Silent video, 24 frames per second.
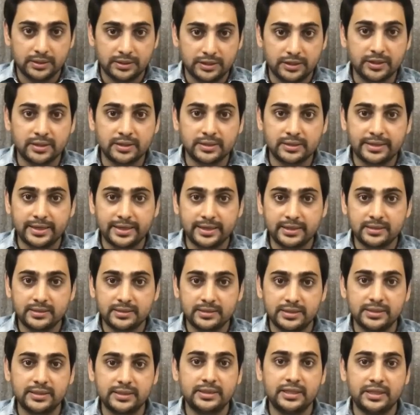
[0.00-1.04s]
Here
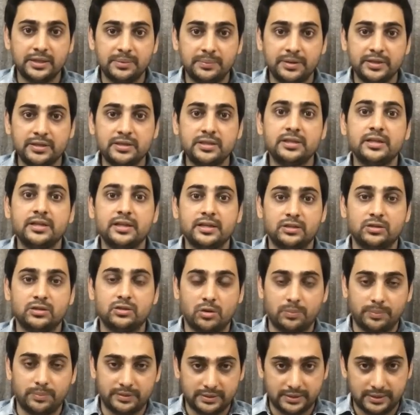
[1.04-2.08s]
that, see the image, here the
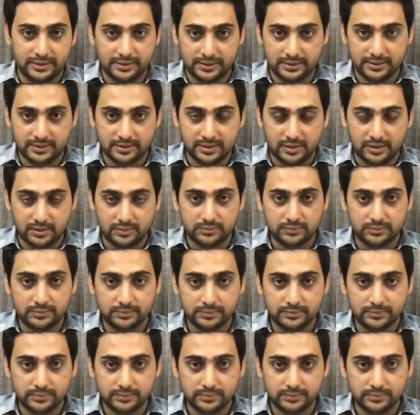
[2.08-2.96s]
topic sentence now.